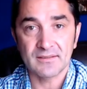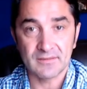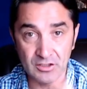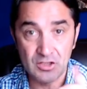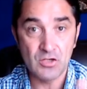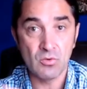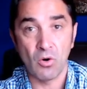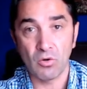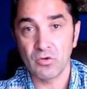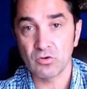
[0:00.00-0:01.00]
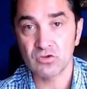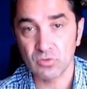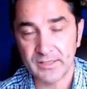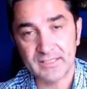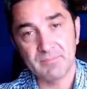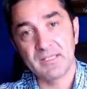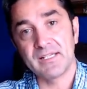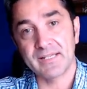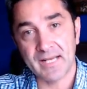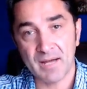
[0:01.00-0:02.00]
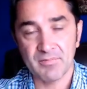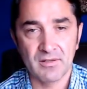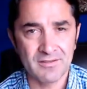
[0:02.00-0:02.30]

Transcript: knew all those 20 million and up?